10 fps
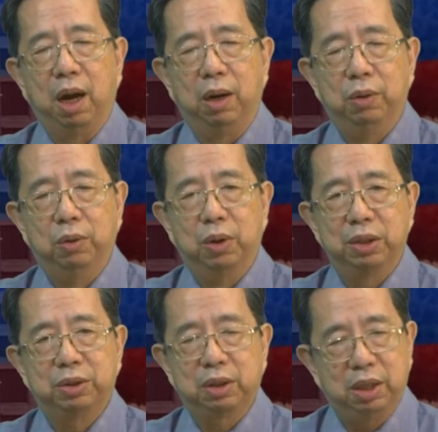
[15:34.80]
who
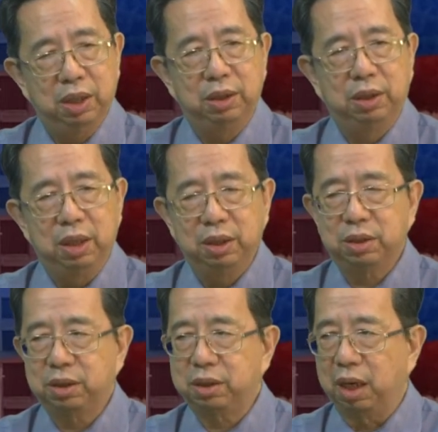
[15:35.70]
was killed
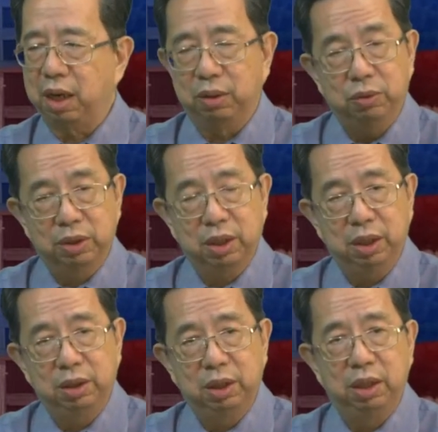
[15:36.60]

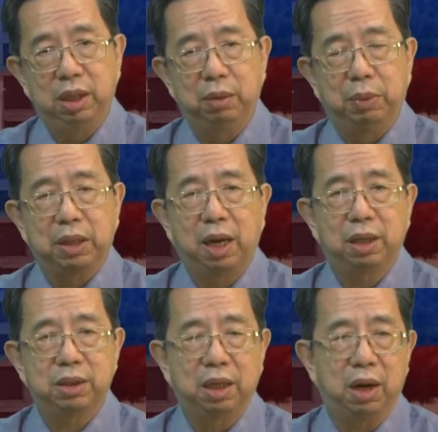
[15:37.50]
in the
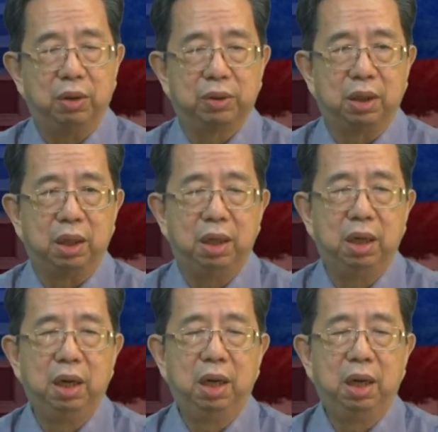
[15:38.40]
Batangas encounter